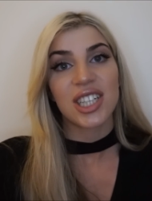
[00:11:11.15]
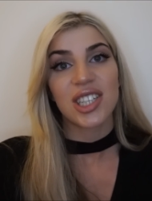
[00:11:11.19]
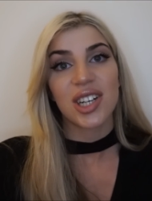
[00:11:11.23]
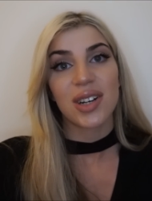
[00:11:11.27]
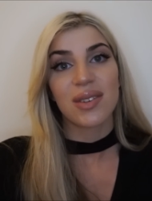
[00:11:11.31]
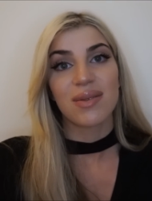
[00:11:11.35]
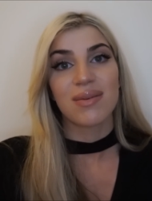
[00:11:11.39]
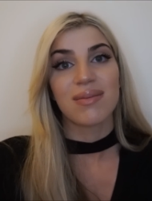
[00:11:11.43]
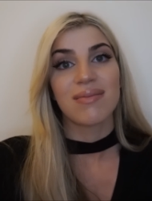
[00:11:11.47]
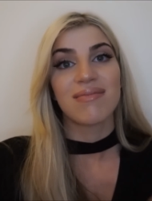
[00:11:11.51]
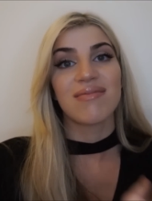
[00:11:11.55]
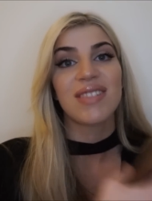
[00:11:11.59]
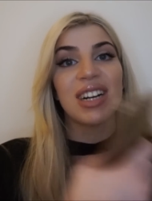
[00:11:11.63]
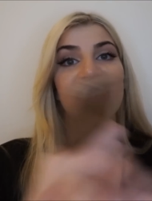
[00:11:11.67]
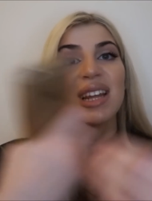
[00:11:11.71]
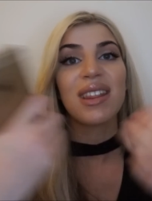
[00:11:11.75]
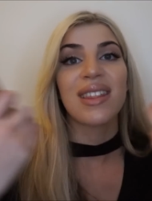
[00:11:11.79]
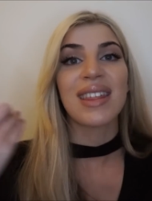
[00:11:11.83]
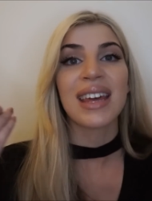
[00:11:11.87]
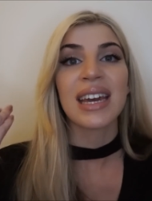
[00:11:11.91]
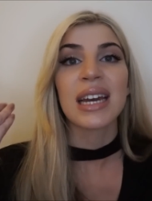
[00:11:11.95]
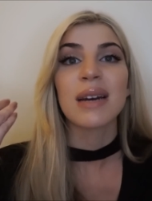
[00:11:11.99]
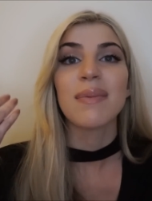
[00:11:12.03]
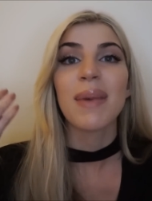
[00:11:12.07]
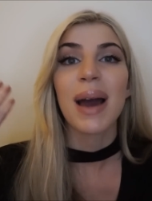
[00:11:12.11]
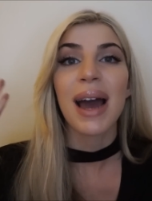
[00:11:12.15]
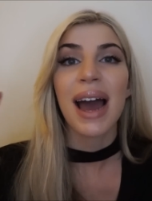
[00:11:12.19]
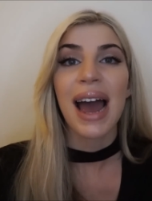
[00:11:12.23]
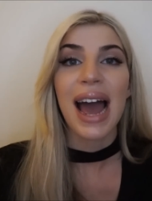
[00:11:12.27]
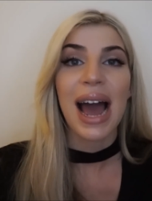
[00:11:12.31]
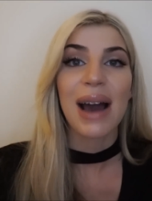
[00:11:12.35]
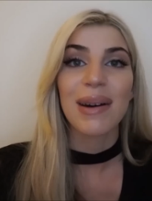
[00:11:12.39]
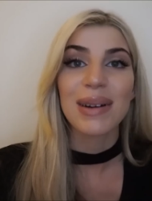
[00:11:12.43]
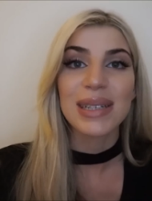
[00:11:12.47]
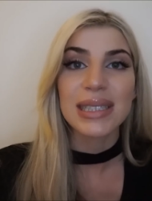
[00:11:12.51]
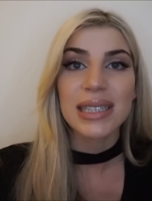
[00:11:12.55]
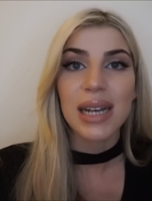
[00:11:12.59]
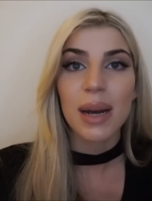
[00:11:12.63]
You don't really think about
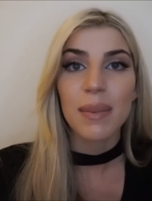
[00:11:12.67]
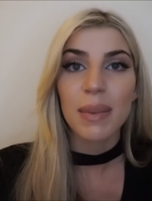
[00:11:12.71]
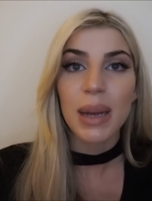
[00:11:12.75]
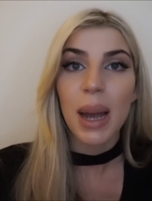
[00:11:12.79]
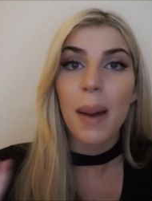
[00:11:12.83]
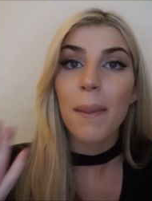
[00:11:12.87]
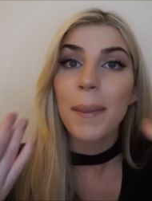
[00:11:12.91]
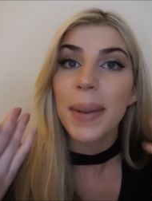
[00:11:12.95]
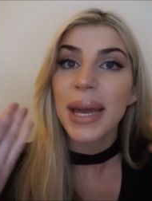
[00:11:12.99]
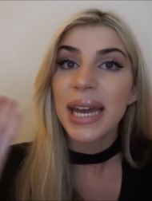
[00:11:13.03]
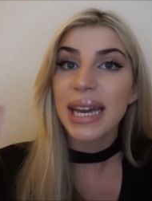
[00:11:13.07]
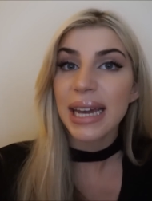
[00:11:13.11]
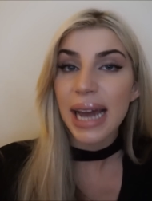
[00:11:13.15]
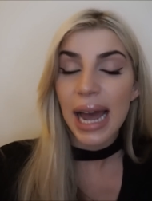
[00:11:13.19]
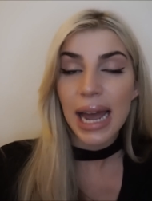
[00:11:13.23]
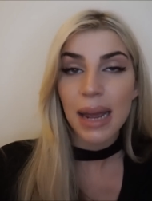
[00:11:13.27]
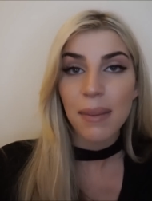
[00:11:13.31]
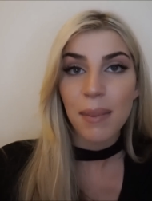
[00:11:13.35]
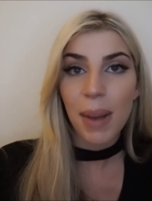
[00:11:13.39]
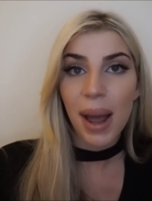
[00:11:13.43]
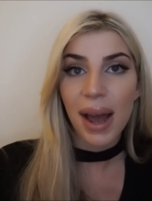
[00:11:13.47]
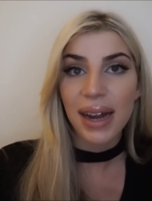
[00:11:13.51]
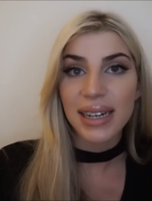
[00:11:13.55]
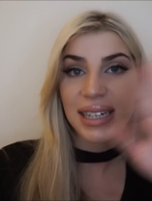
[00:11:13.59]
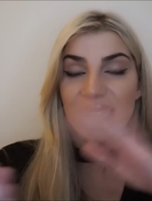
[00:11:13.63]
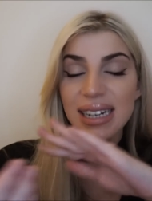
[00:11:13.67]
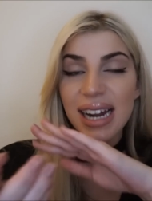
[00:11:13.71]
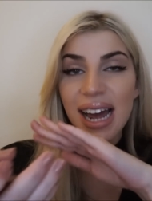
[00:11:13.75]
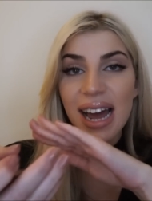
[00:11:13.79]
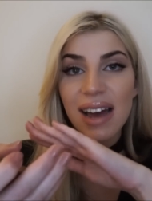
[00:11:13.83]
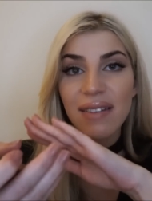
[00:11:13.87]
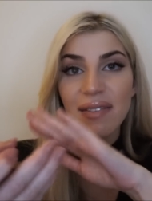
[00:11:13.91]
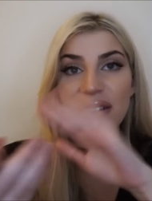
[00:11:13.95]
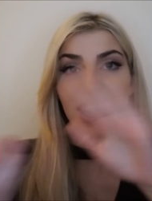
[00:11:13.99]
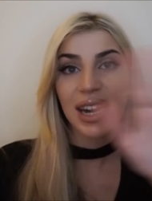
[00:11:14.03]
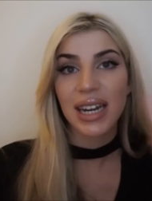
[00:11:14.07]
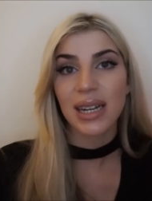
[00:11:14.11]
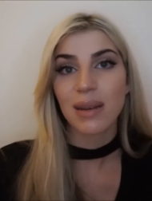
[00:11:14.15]
how it's coming up, but it came out. I didn't
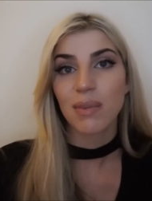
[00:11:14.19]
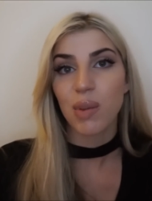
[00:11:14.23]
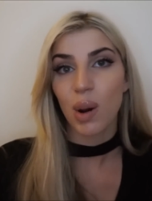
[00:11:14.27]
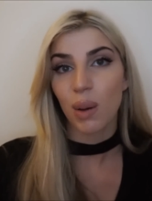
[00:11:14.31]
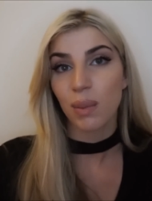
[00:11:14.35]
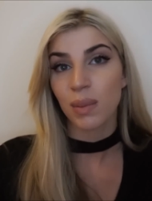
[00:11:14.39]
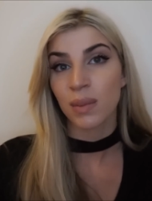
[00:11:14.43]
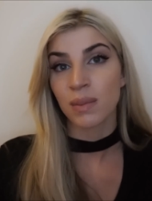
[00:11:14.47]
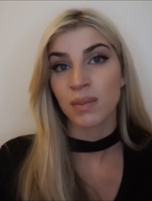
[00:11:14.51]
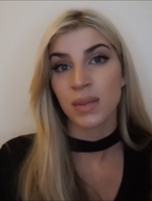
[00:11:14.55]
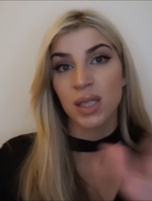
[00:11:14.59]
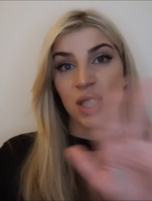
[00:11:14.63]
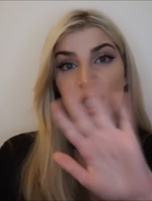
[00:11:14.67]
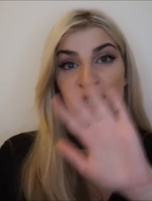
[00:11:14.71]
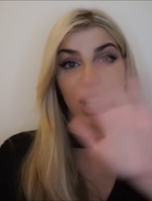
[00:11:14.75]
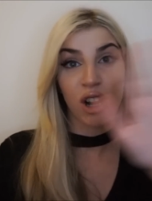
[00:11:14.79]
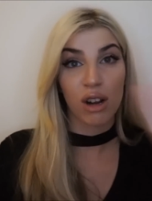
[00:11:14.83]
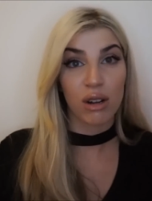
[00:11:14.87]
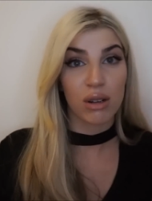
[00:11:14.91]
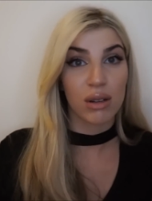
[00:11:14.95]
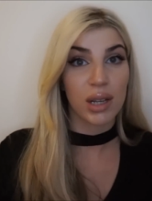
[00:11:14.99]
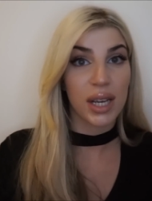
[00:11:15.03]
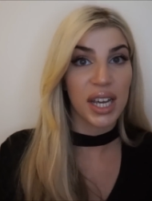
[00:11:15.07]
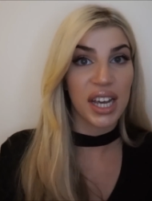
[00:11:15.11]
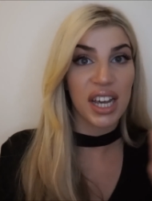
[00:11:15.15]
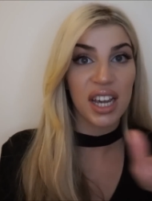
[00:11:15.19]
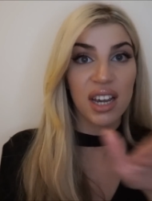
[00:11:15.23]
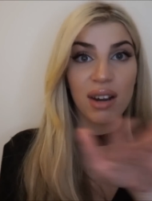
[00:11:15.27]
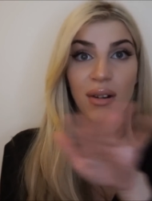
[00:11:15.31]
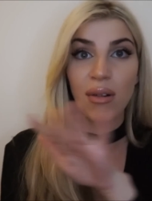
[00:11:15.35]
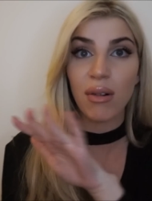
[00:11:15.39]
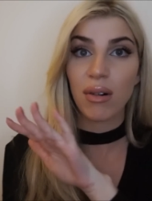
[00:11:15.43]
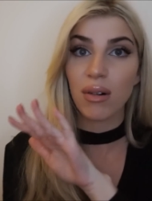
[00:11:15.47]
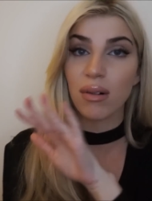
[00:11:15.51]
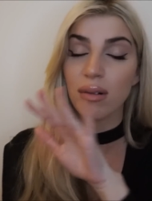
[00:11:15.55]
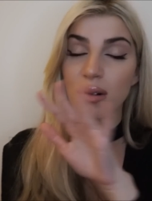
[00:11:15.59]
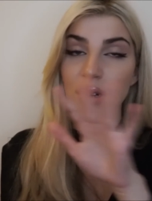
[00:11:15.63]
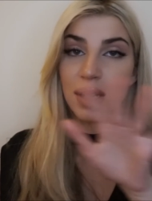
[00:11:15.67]
have any problems choking
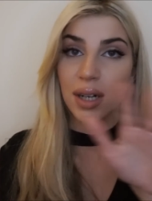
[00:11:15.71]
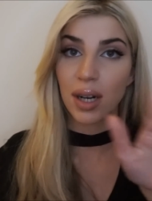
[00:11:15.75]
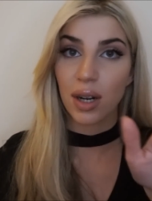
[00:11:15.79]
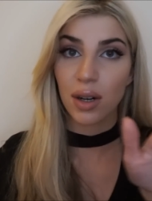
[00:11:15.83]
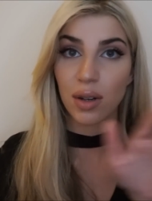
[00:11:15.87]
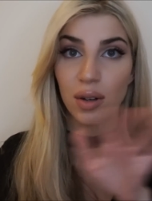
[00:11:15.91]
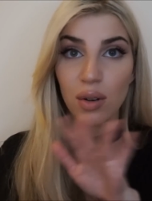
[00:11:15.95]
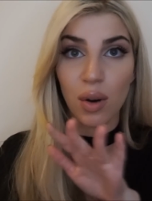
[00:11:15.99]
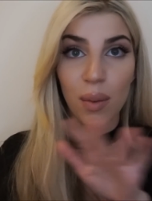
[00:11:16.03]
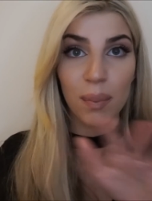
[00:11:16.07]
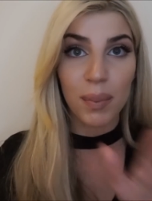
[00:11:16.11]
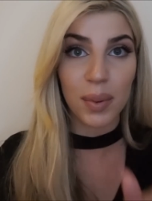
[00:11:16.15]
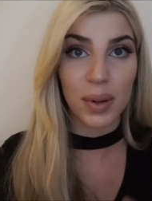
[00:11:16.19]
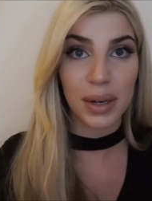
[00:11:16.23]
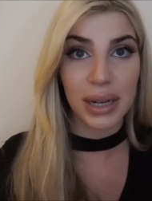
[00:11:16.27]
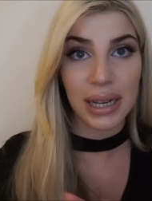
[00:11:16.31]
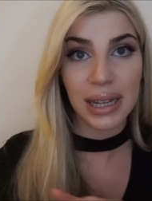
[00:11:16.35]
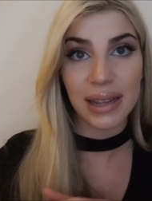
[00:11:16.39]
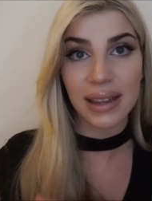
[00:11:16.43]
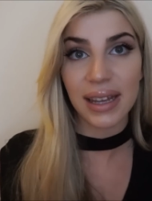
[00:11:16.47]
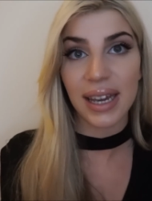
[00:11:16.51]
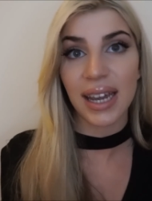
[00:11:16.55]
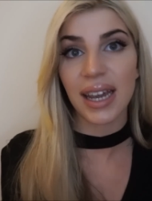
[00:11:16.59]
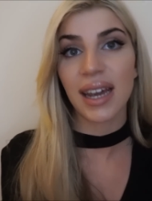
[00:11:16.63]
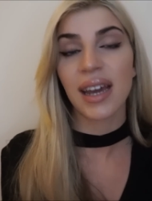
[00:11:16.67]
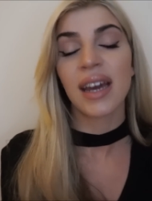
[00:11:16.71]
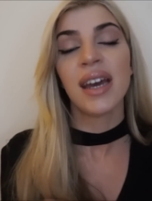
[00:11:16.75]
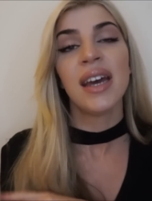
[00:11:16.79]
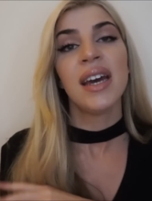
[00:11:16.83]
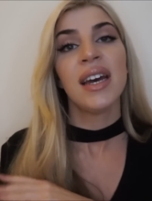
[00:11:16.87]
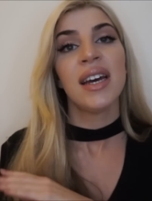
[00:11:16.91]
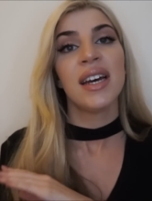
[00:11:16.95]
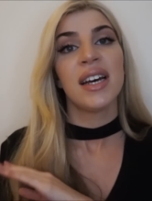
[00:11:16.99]
or not breathing.